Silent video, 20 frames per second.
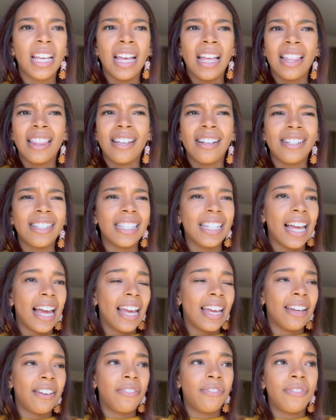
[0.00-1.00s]
There's
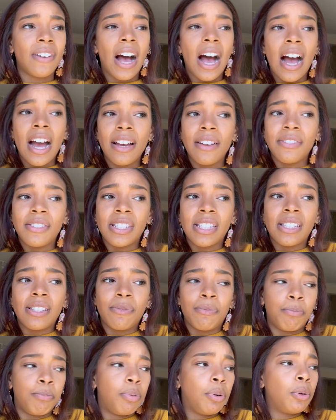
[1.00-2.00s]
like
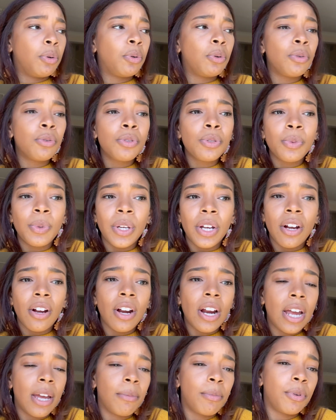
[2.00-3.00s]
5 pools we
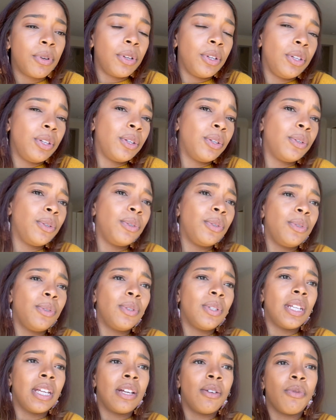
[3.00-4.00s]
are able to
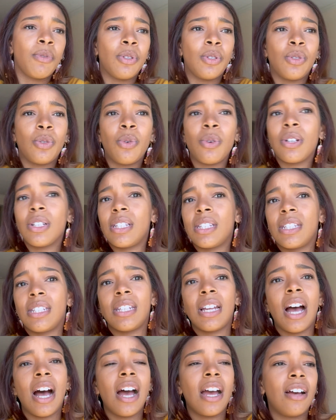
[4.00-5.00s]
use, like a resort
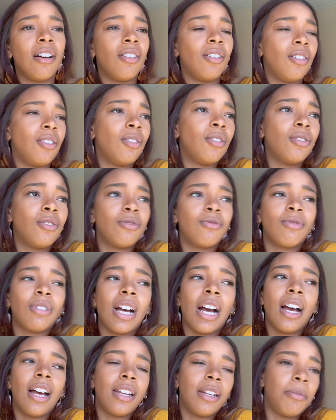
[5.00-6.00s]
style
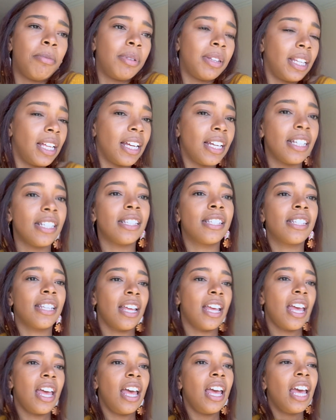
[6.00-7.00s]
kind of place.
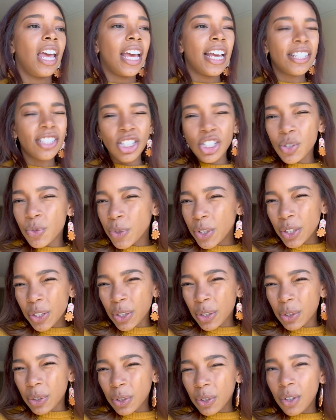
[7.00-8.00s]
It's just really
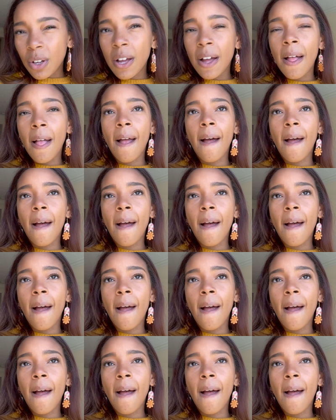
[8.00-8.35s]
cool.